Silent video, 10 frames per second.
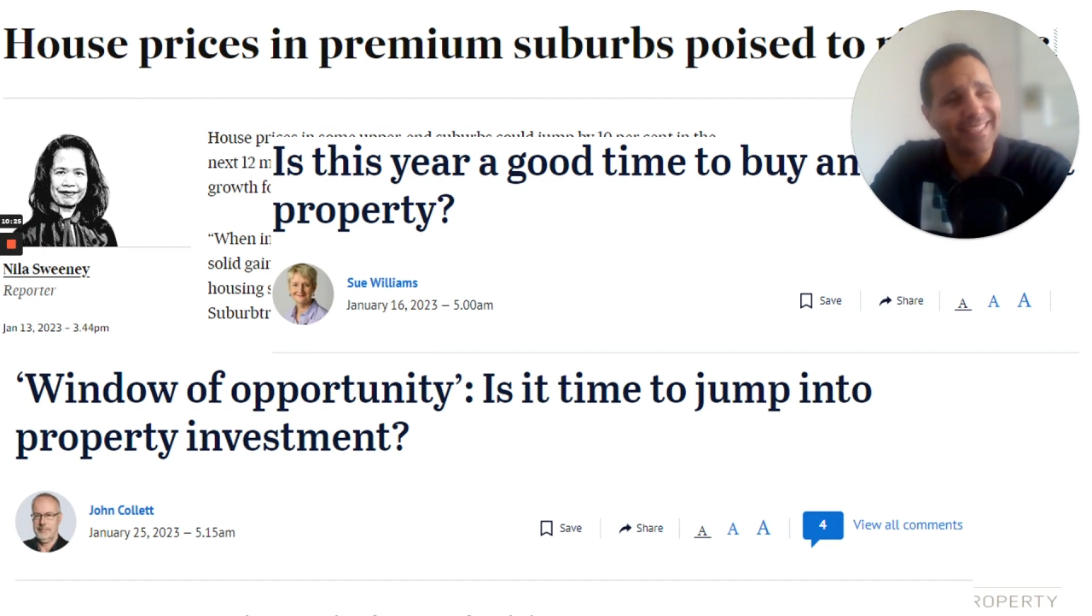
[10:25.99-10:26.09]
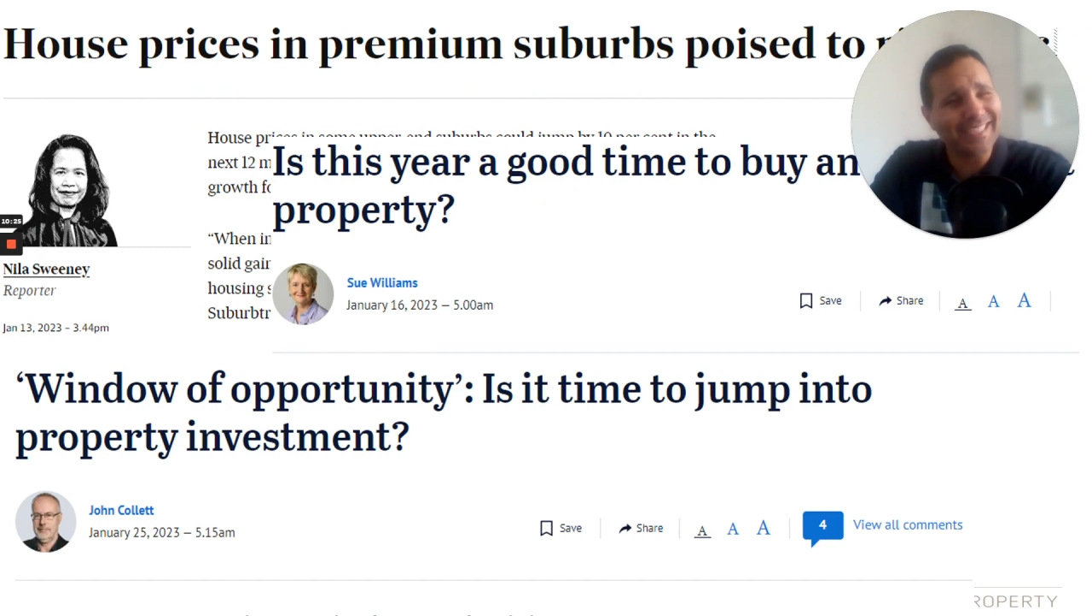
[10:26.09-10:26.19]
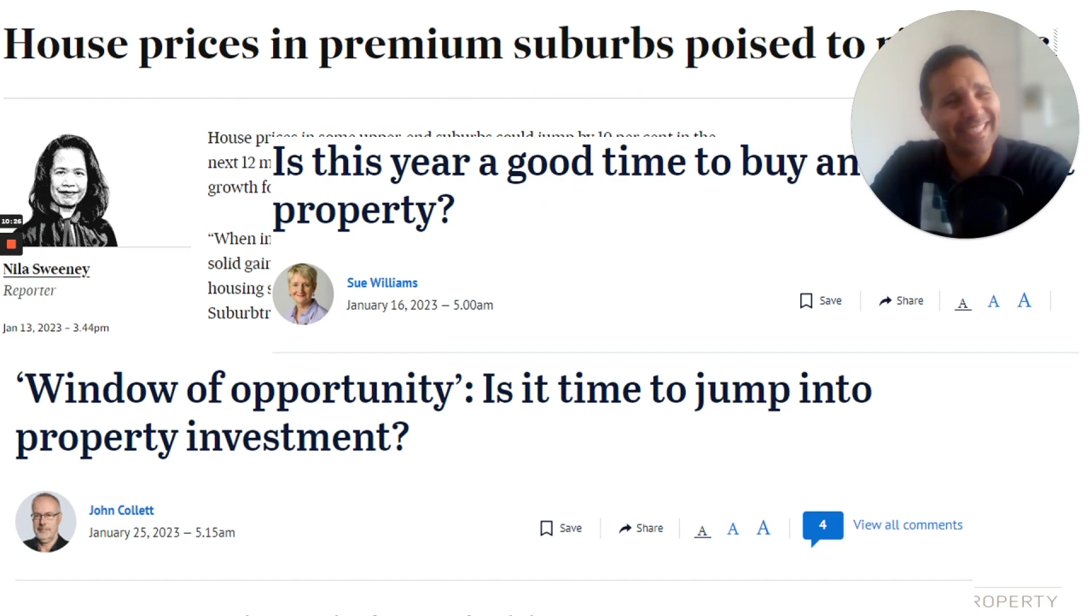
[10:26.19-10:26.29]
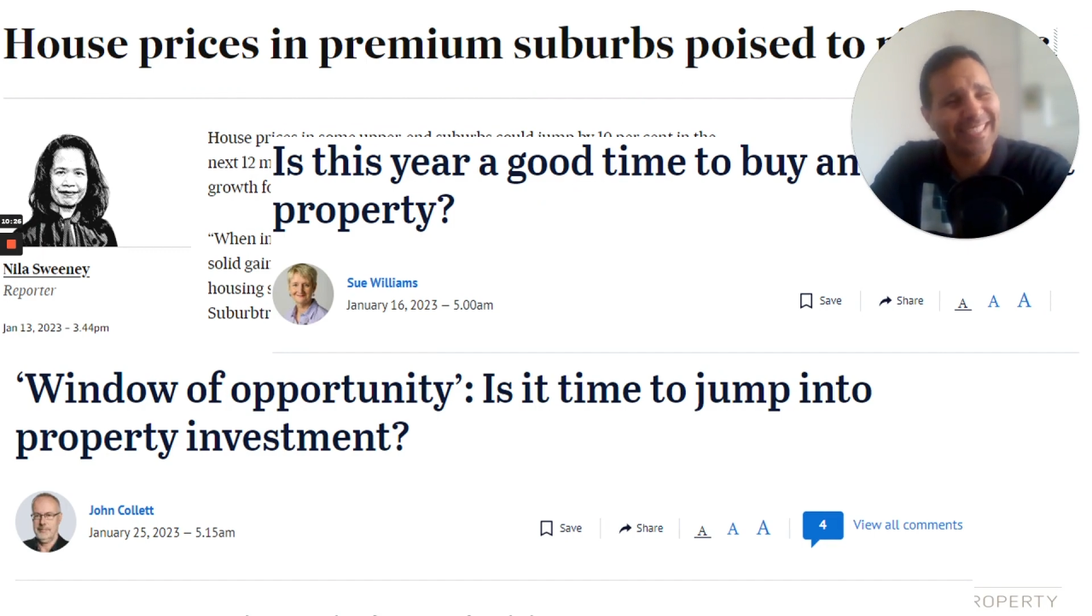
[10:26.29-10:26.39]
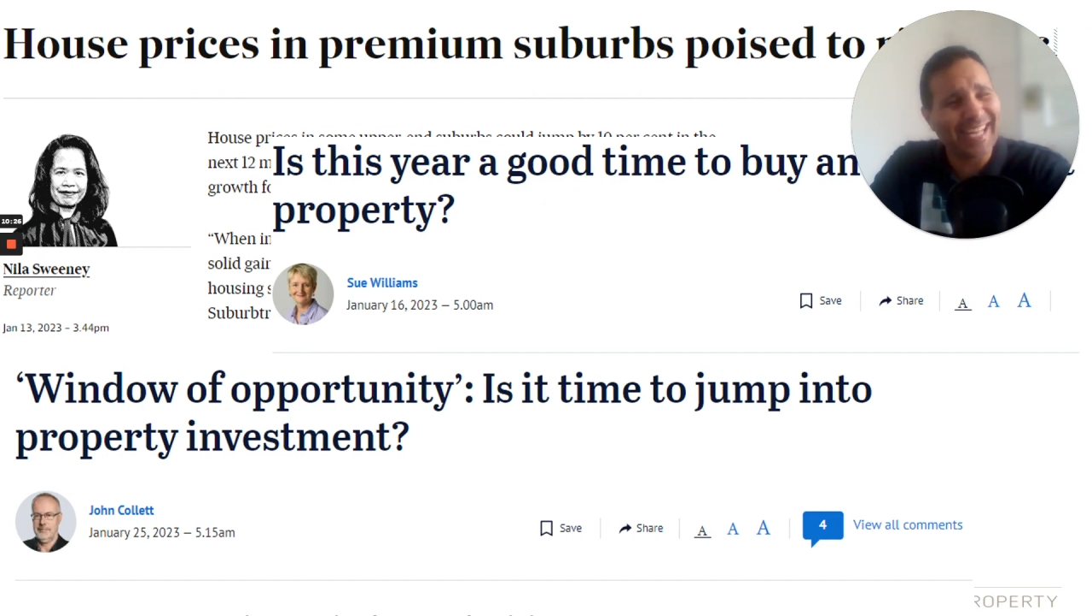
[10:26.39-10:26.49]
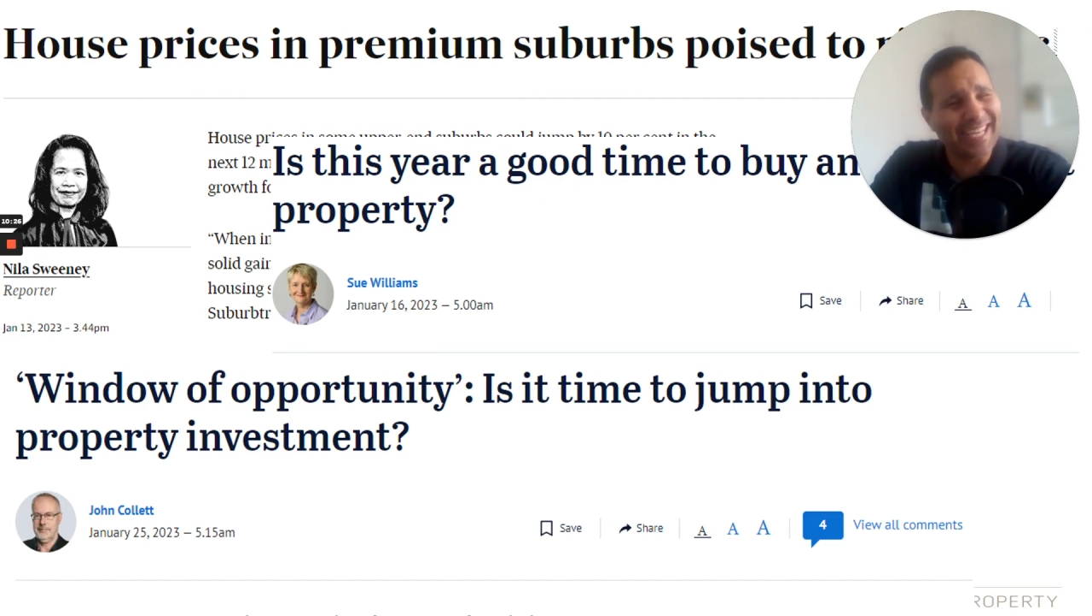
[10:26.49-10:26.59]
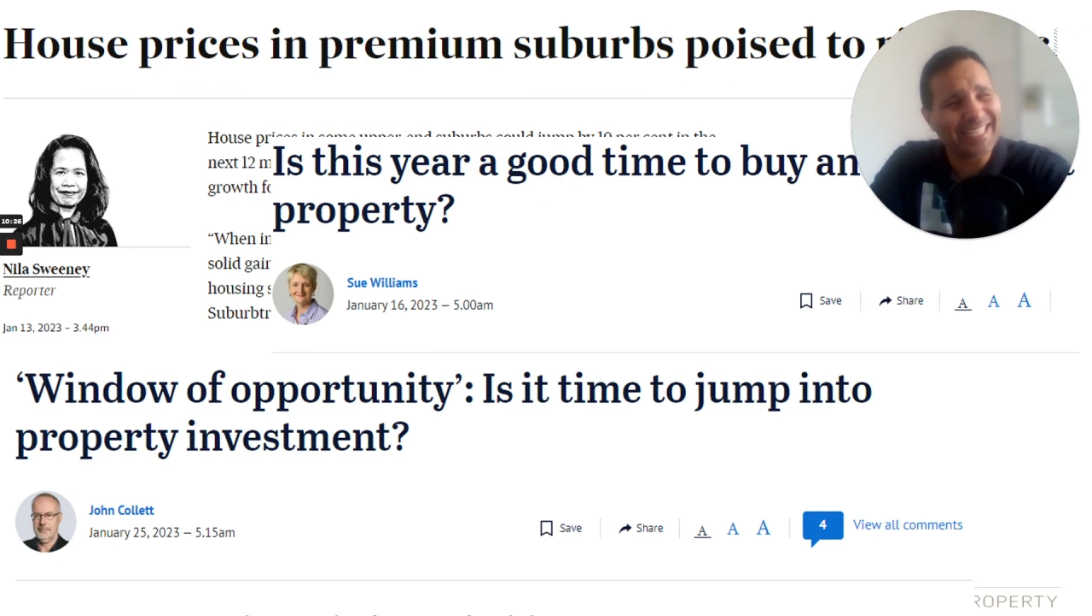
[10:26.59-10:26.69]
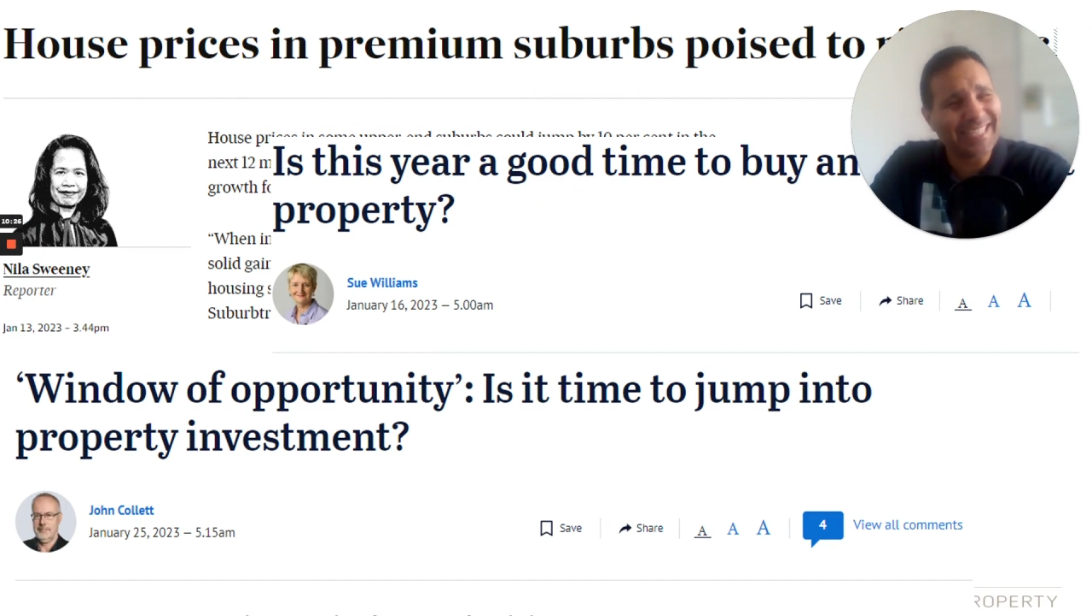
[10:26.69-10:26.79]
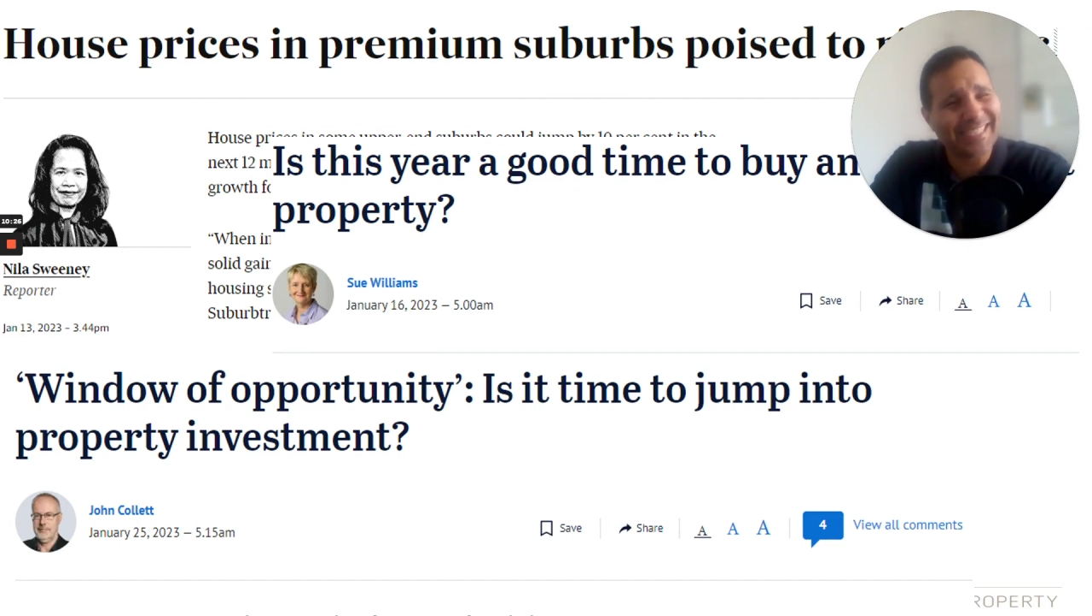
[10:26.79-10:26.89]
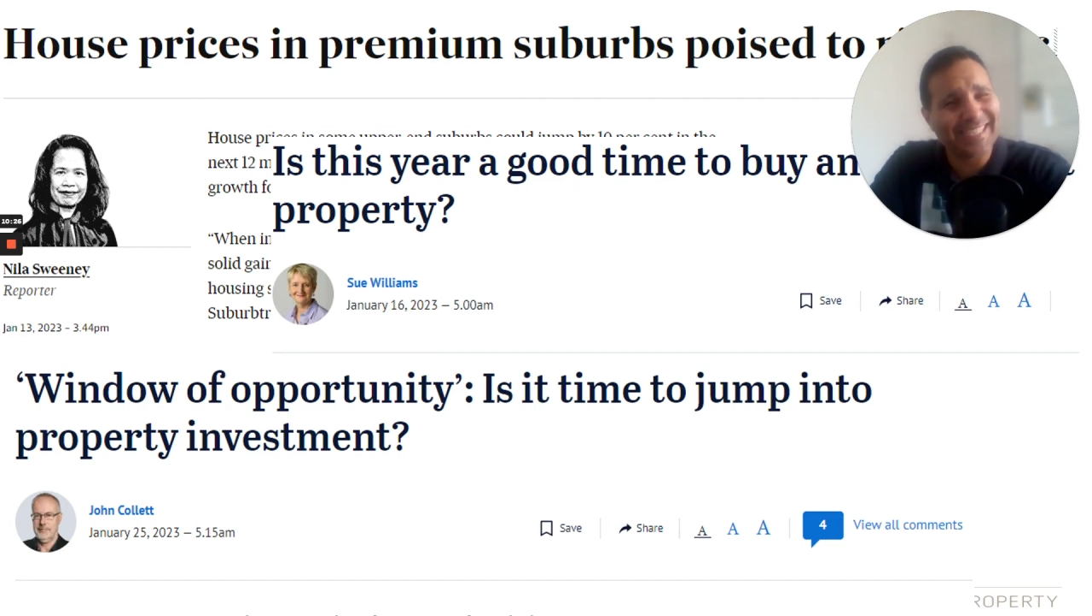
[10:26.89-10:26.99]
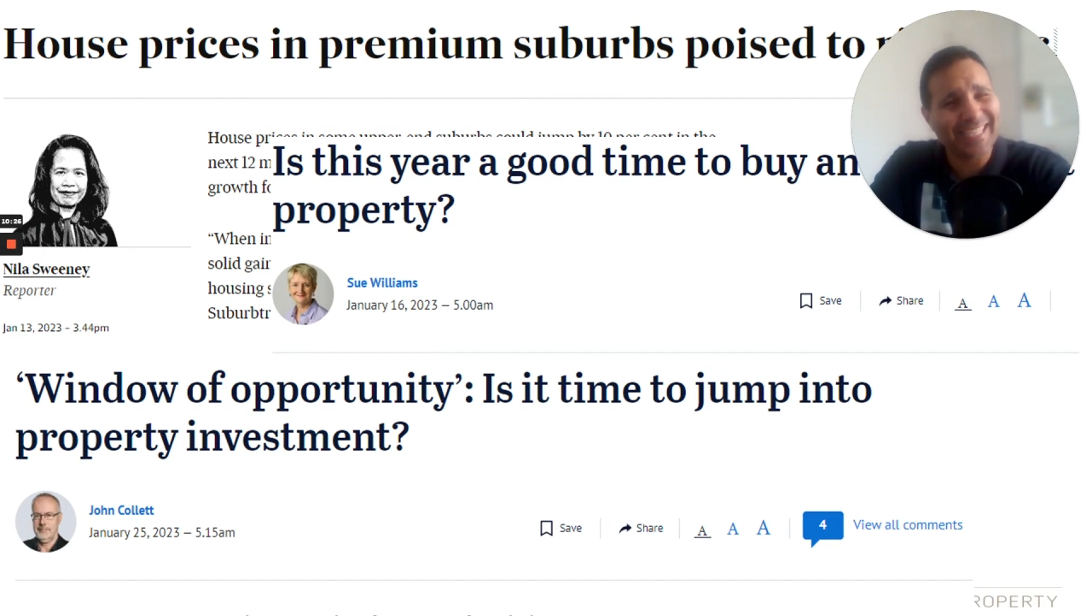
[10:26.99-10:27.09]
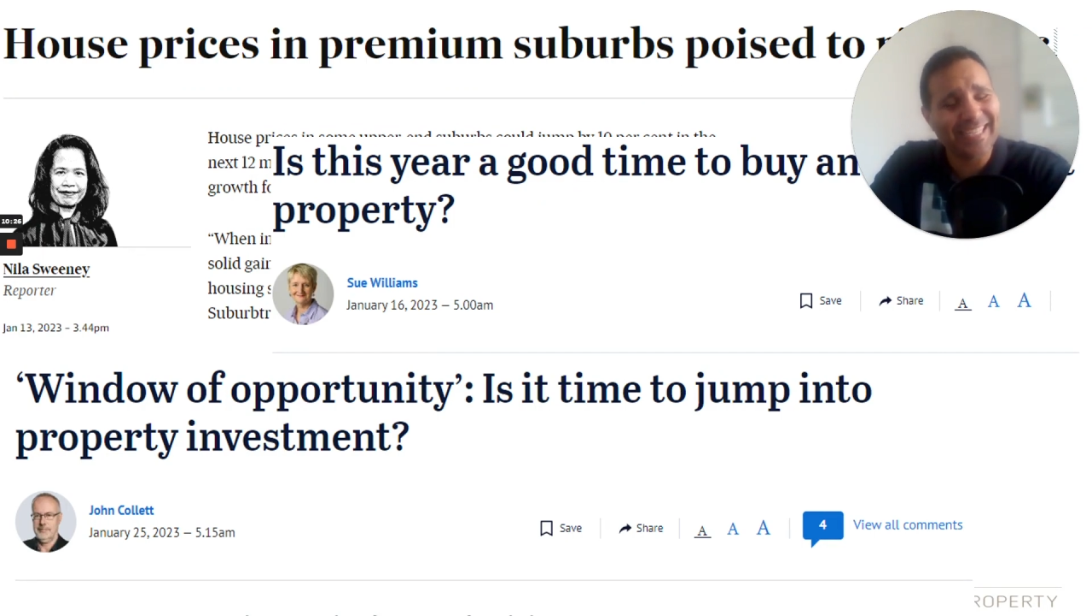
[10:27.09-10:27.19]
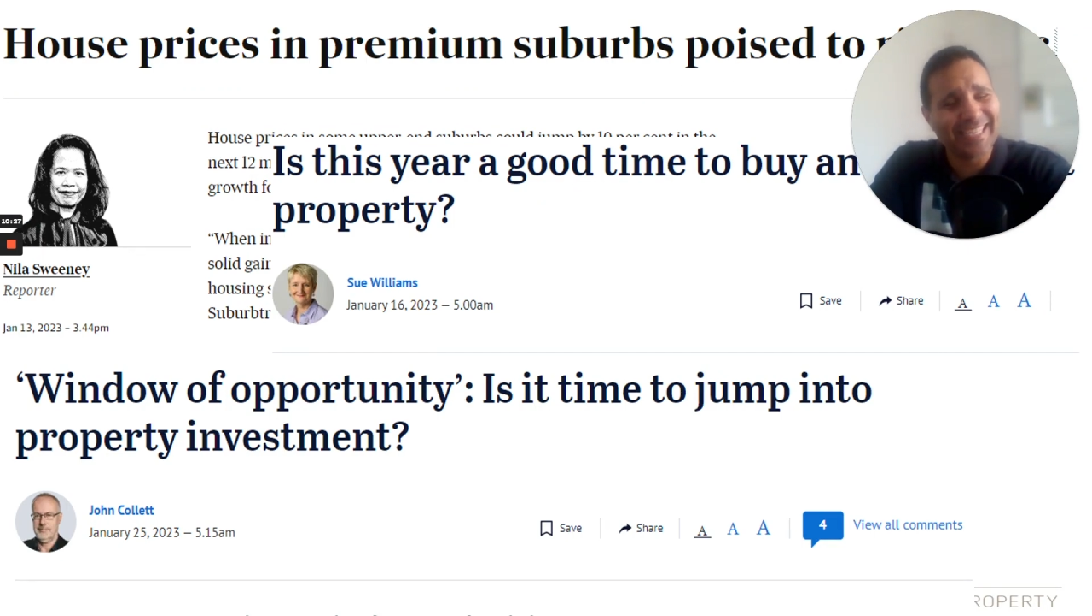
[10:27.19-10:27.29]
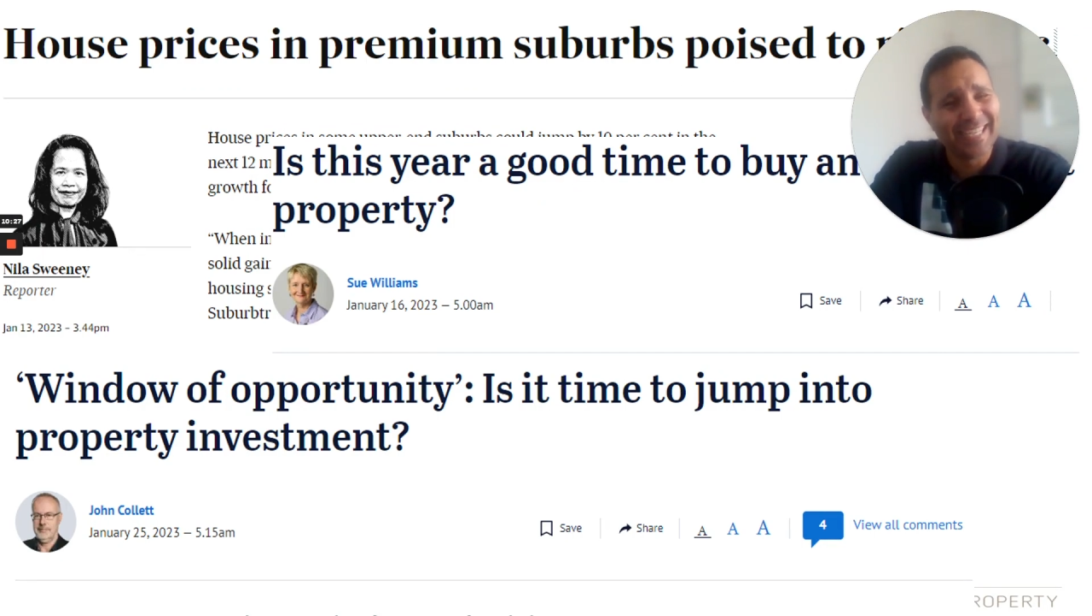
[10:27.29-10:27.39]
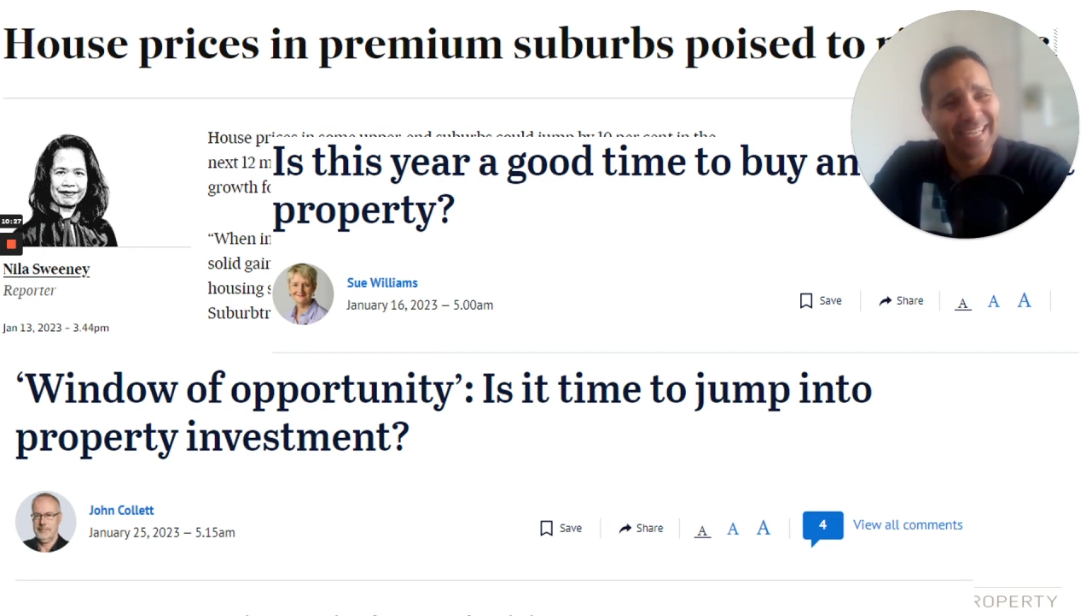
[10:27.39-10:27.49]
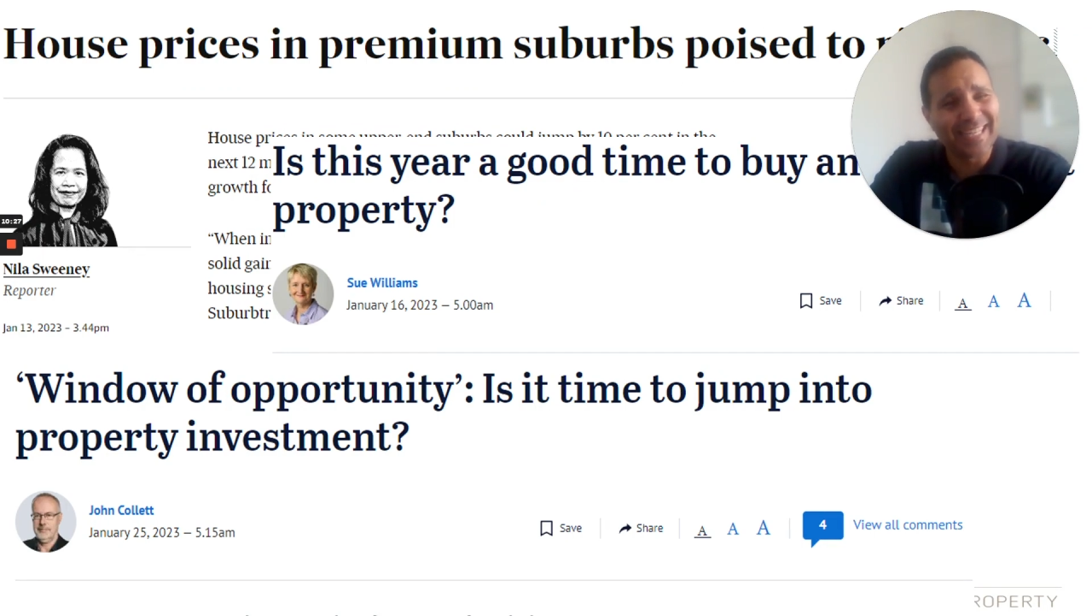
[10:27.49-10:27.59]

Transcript: is starting to see